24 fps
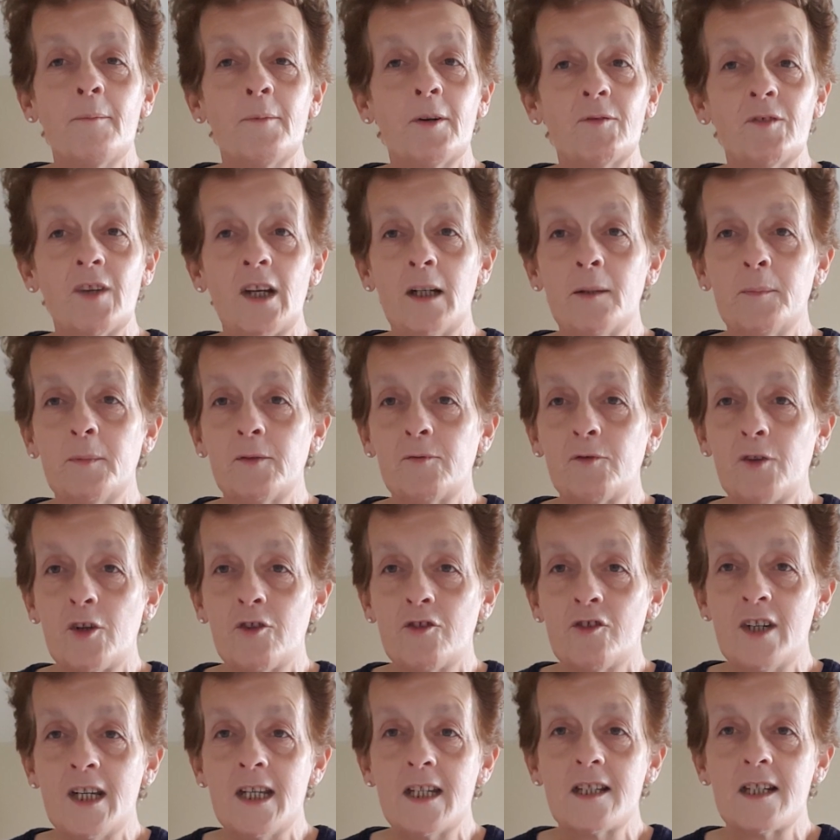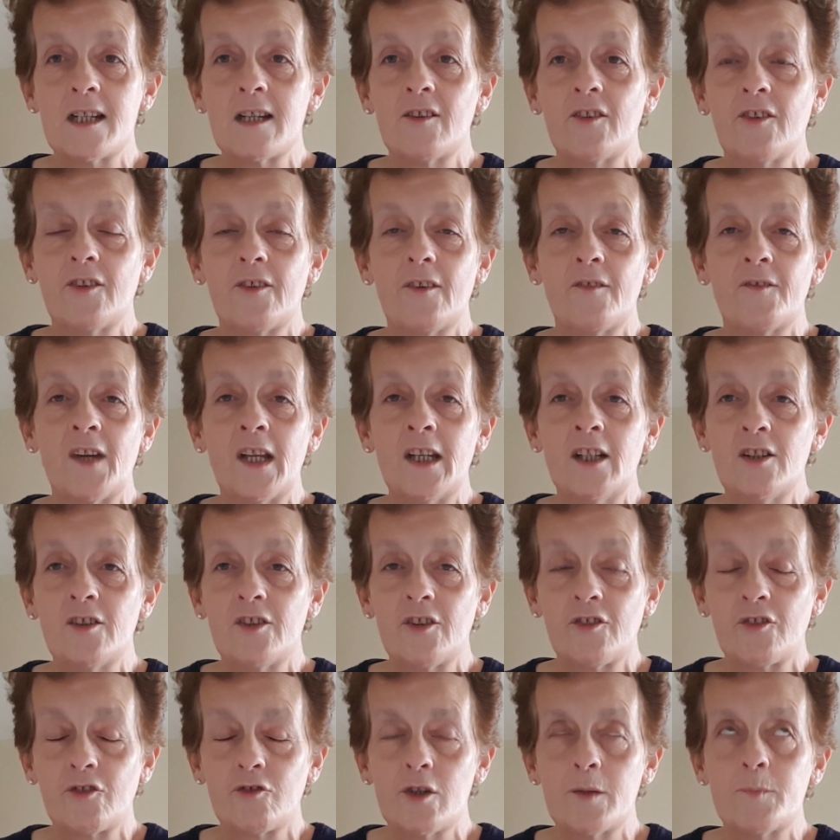I'm available for readings of any
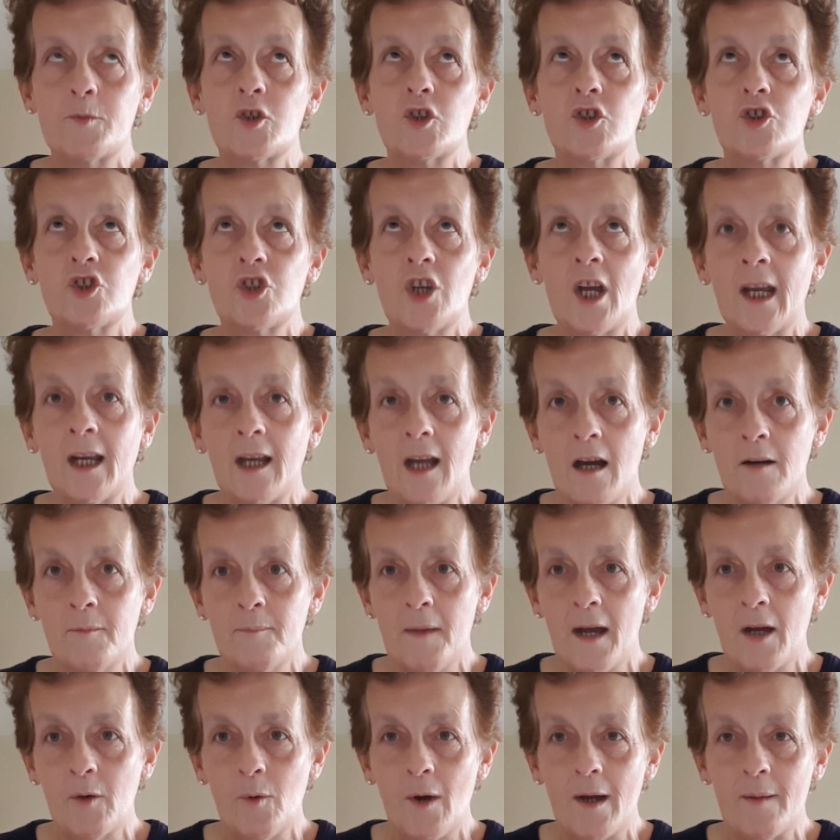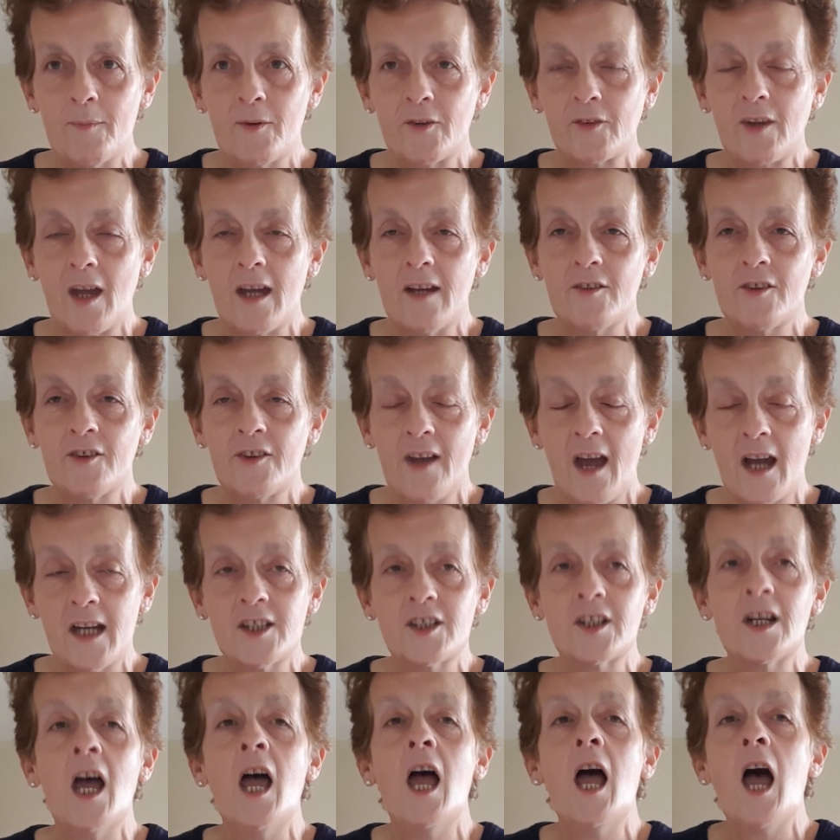description. Check out my
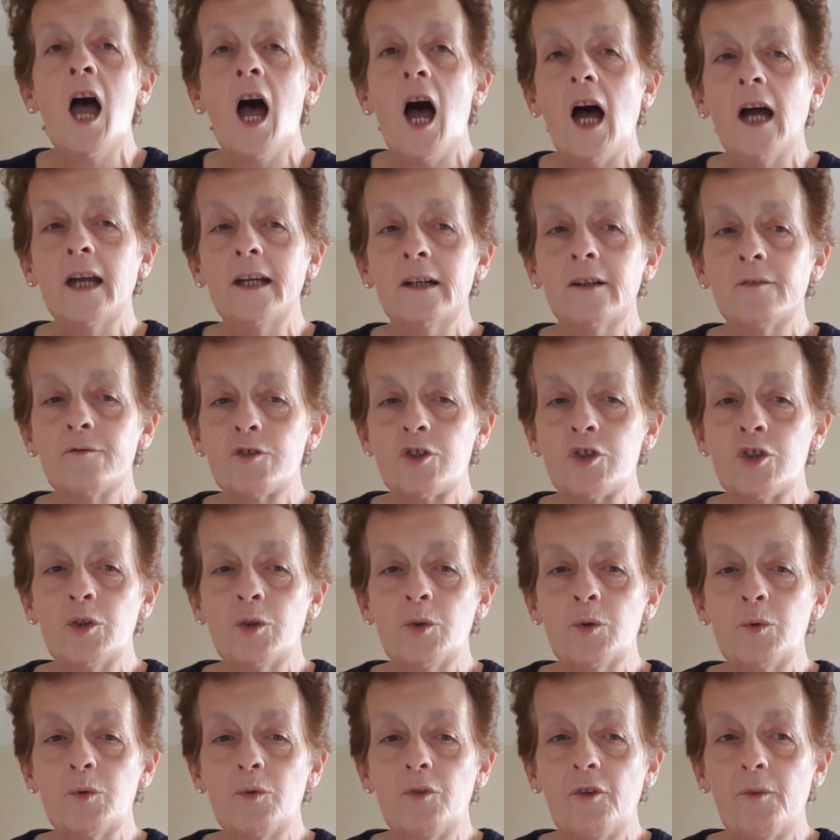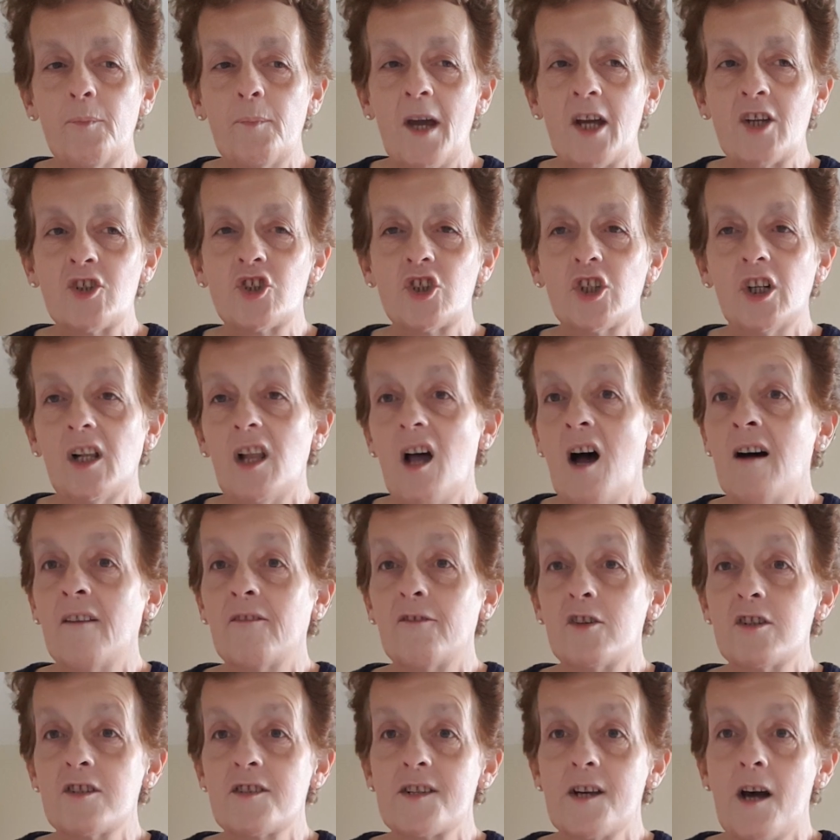website. I have two special
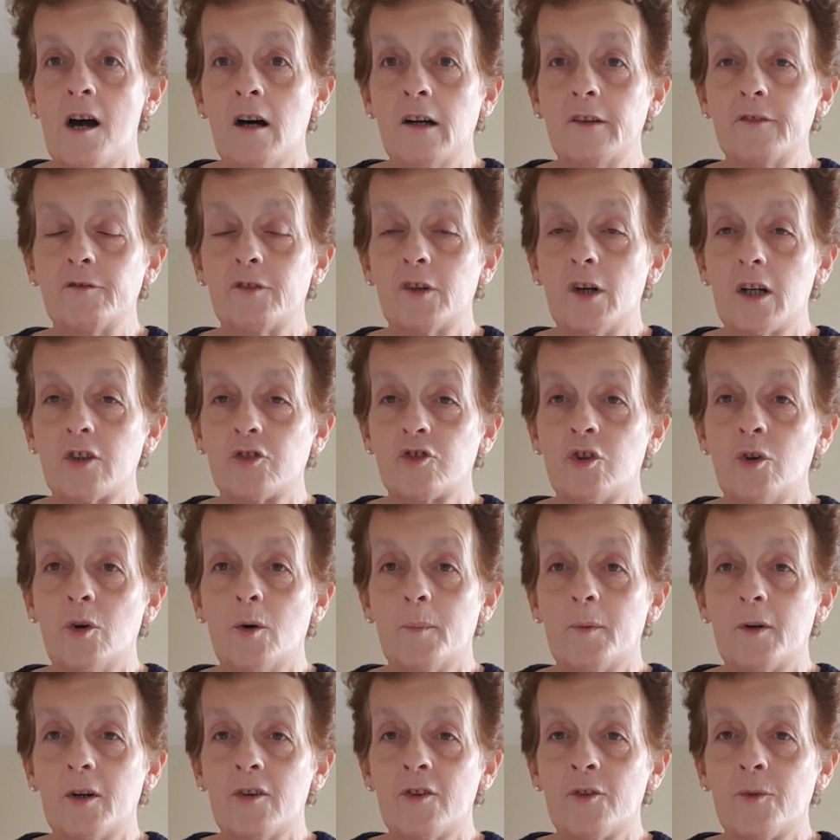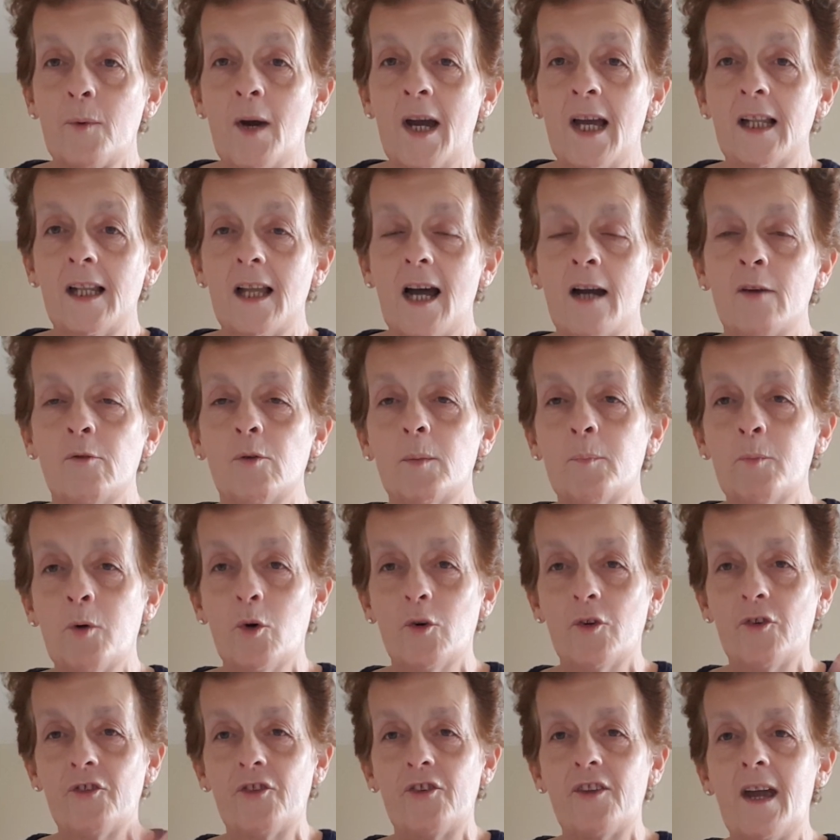offers on for October as well. I will
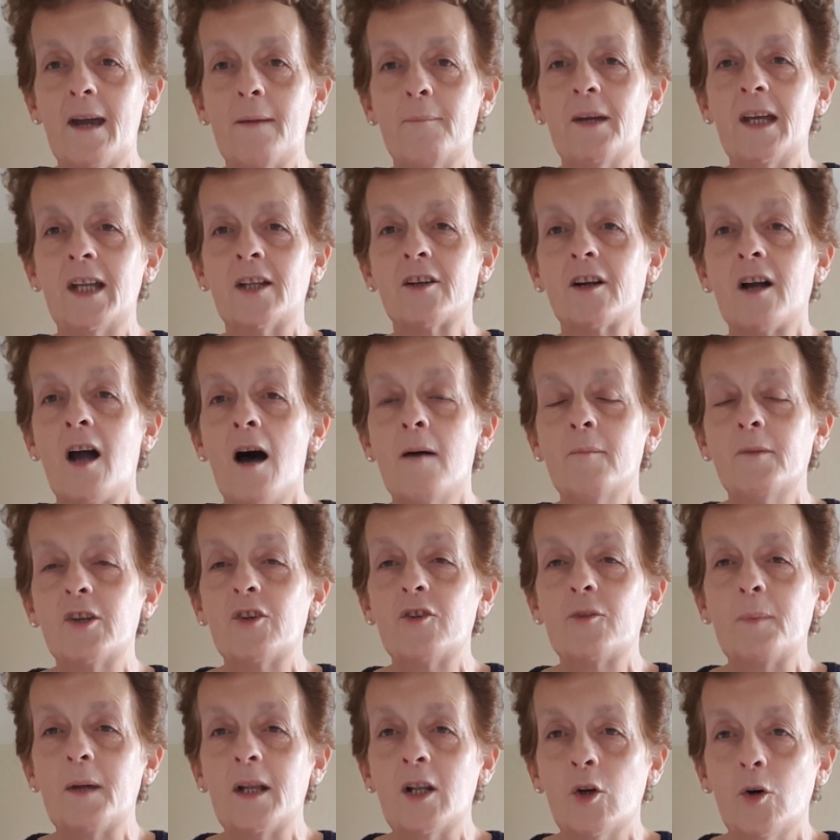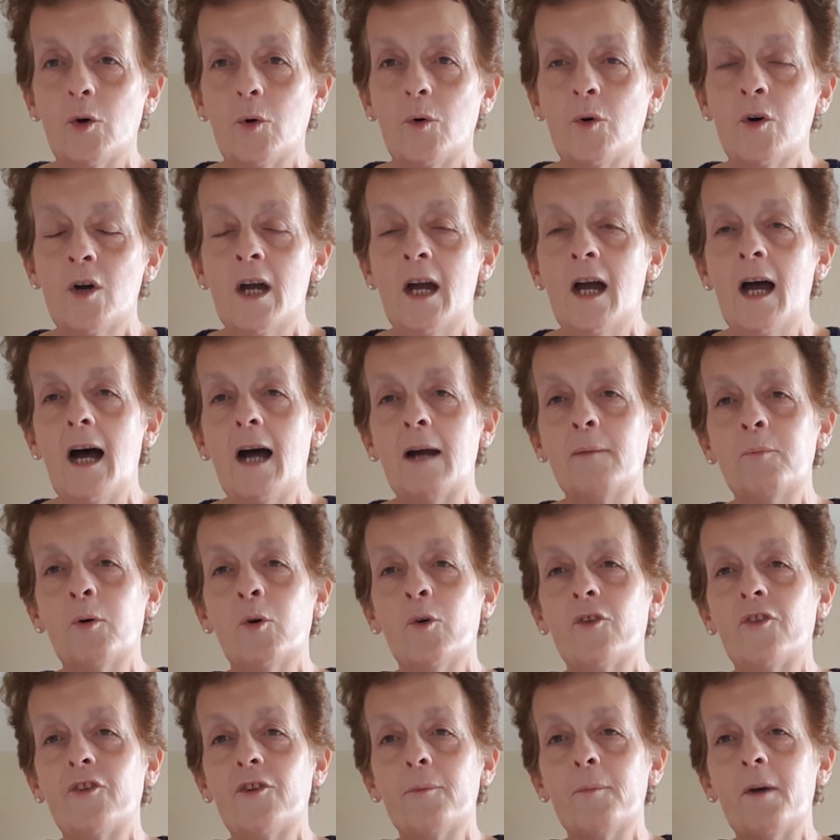post them in the comments below. I
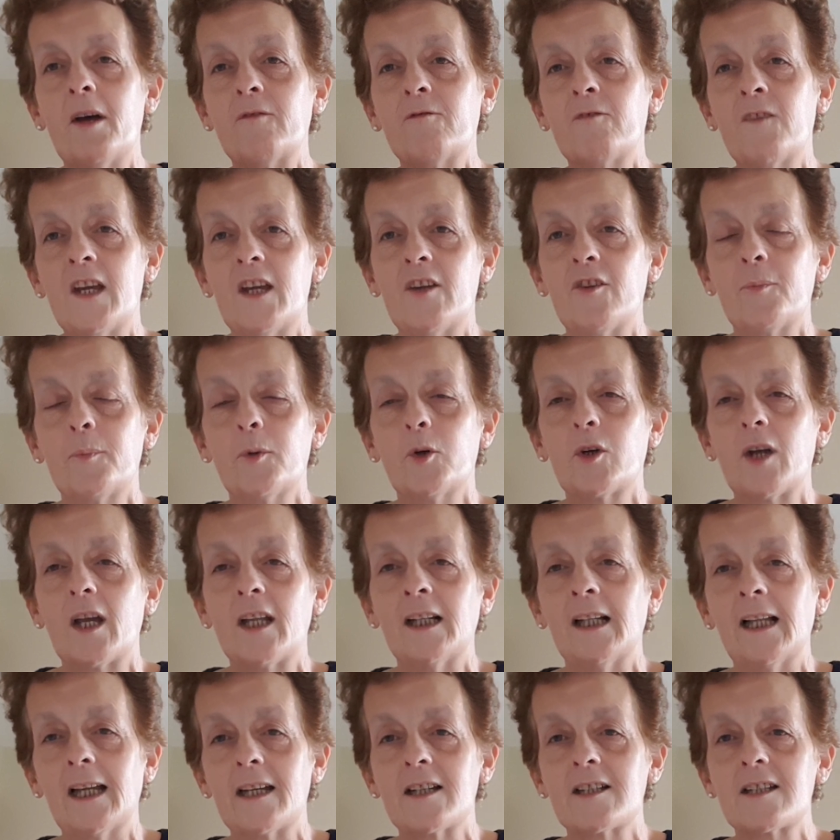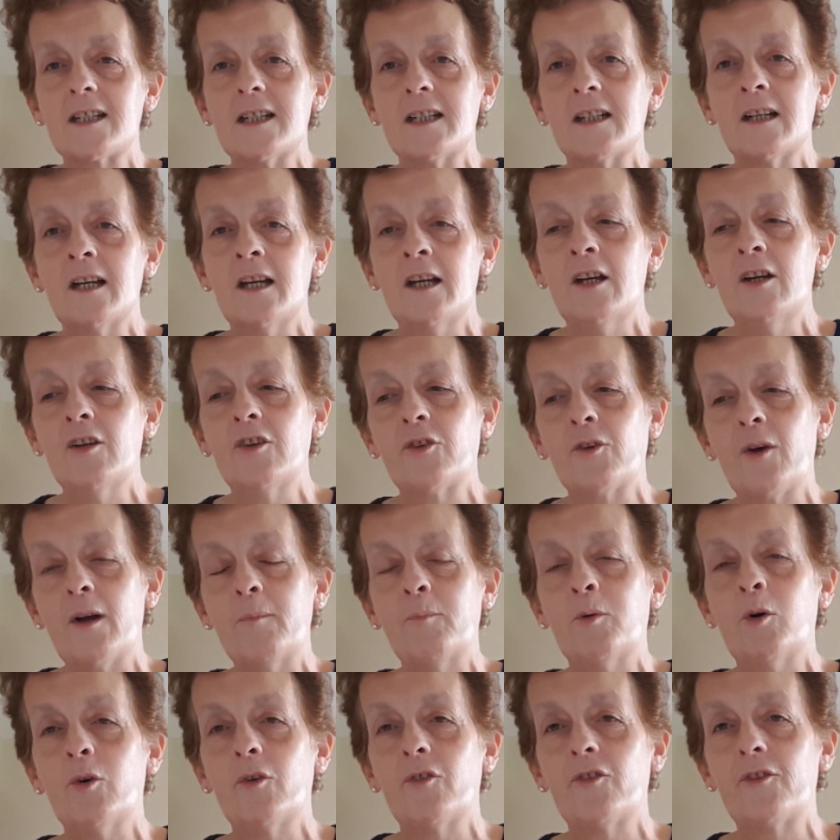post them on Facebook and LinkedIn. So
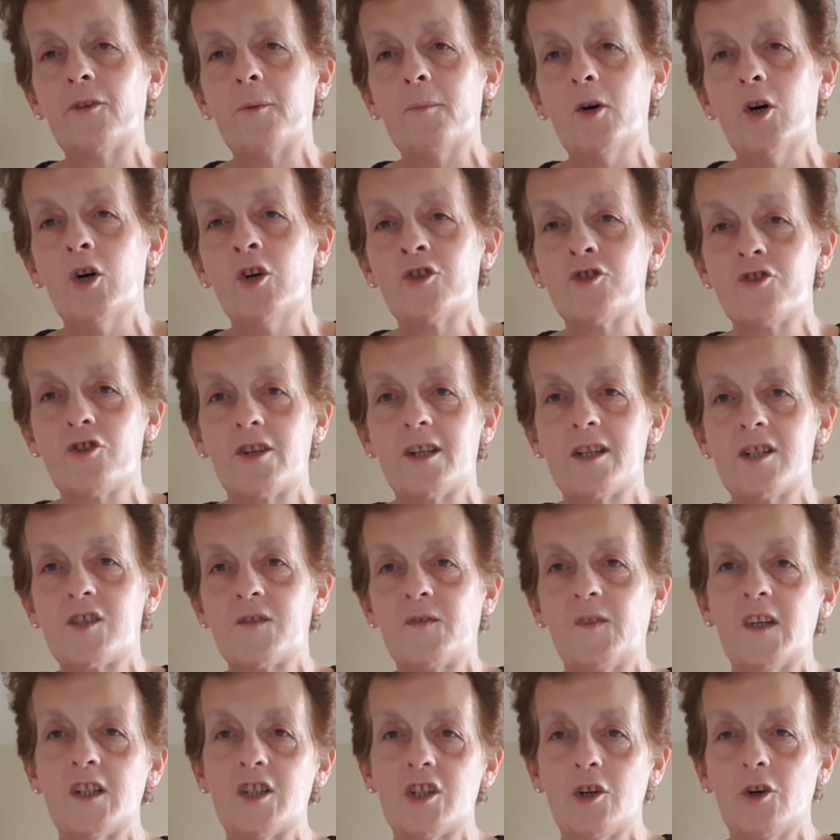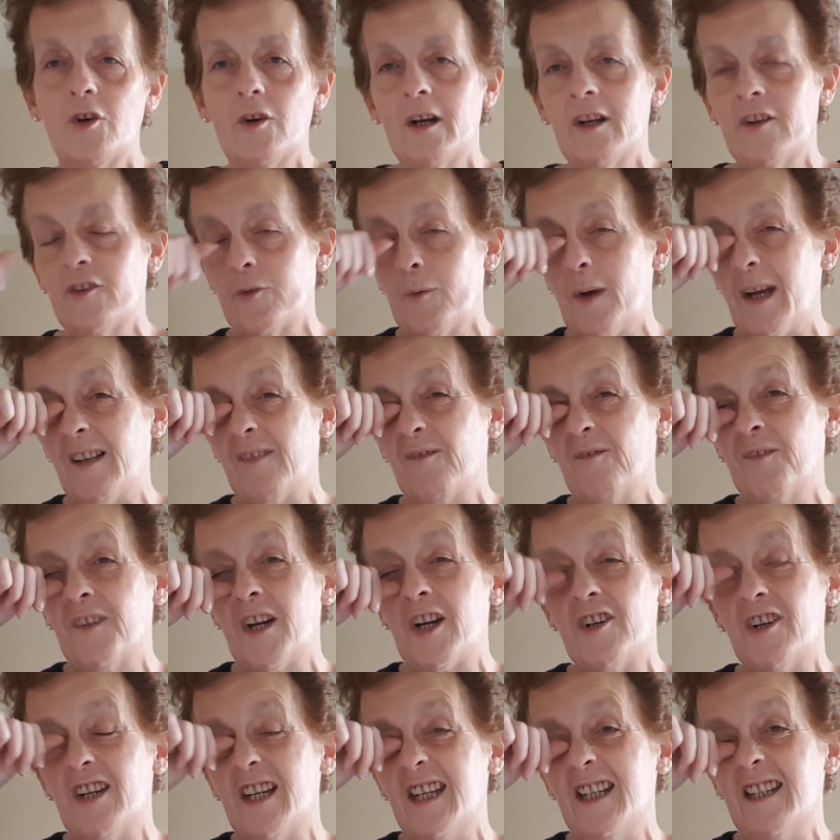I'll post them under this video as well.
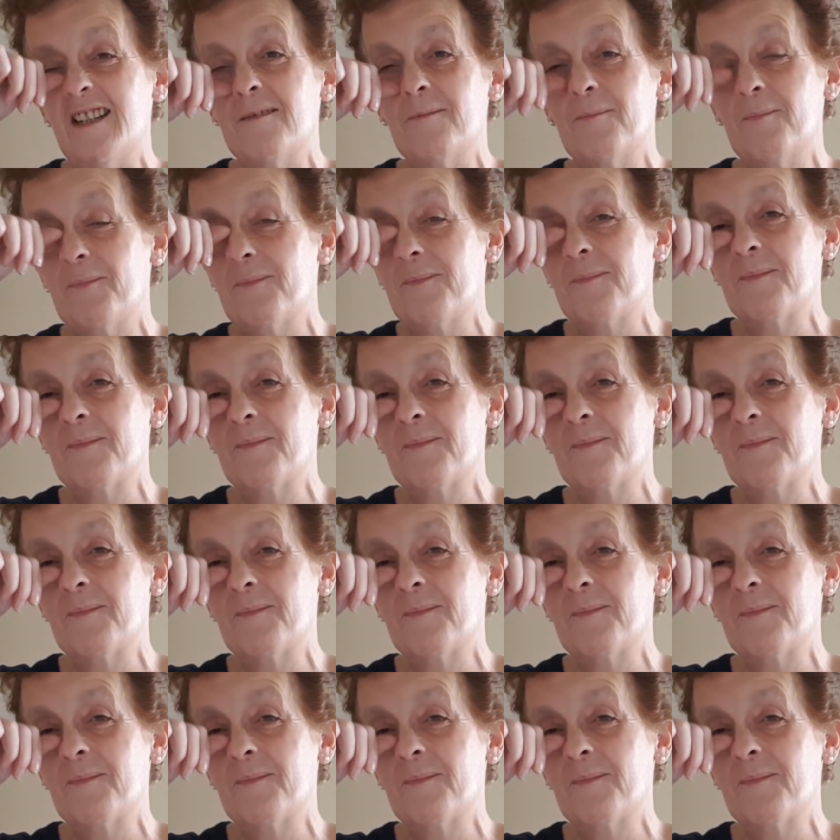Very